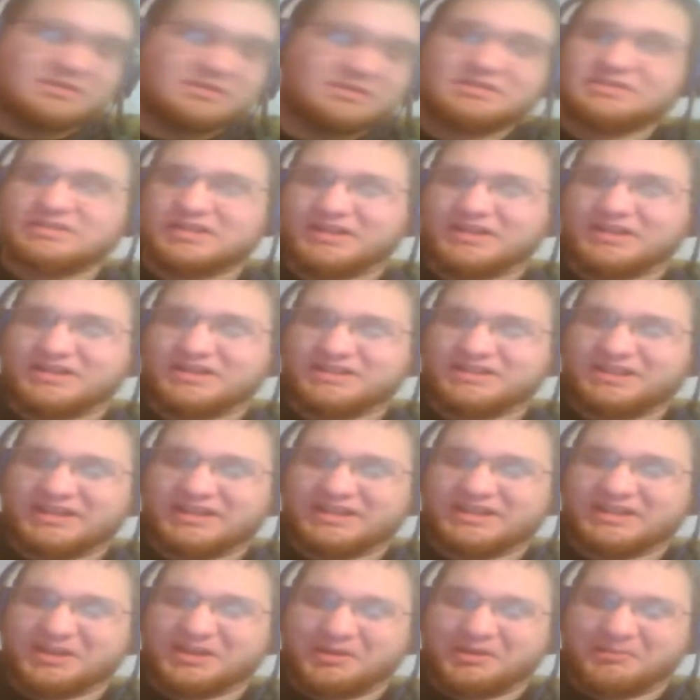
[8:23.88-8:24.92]
Not
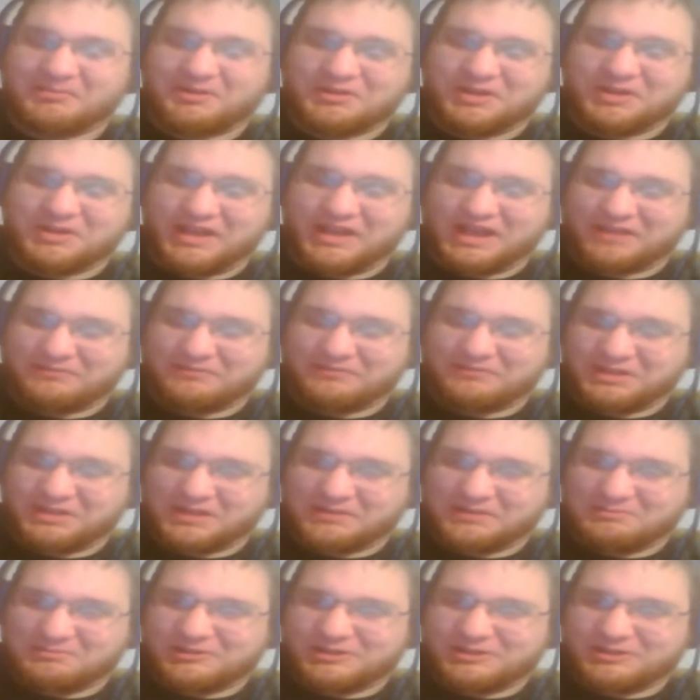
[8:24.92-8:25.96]
yet. I'm going to have to
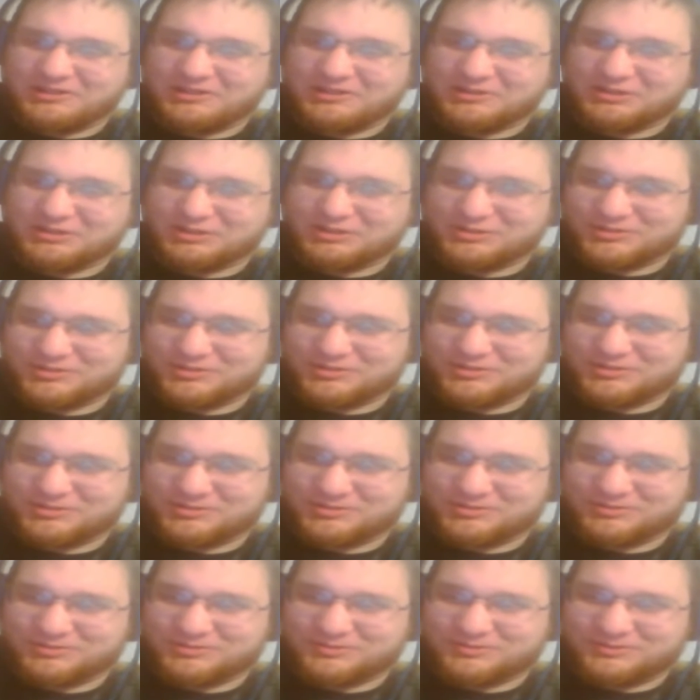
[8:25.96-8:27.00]
upgrade
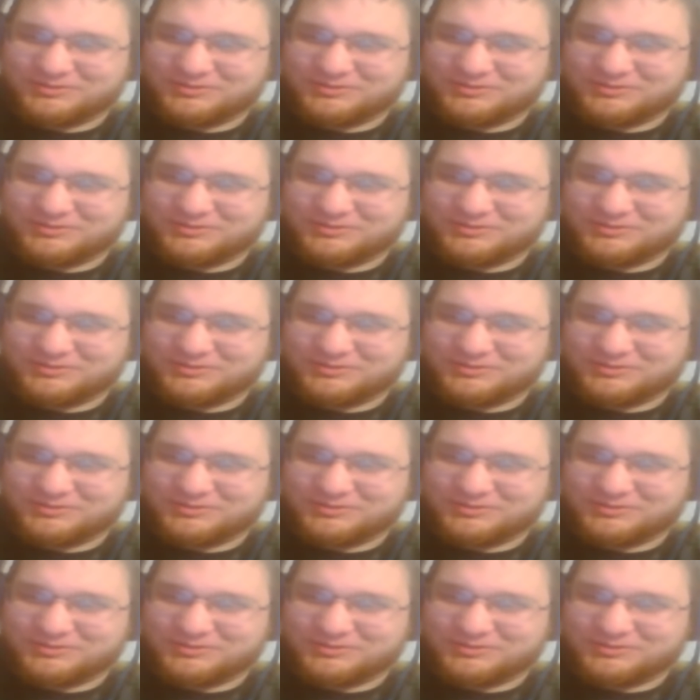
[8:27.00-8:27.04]
to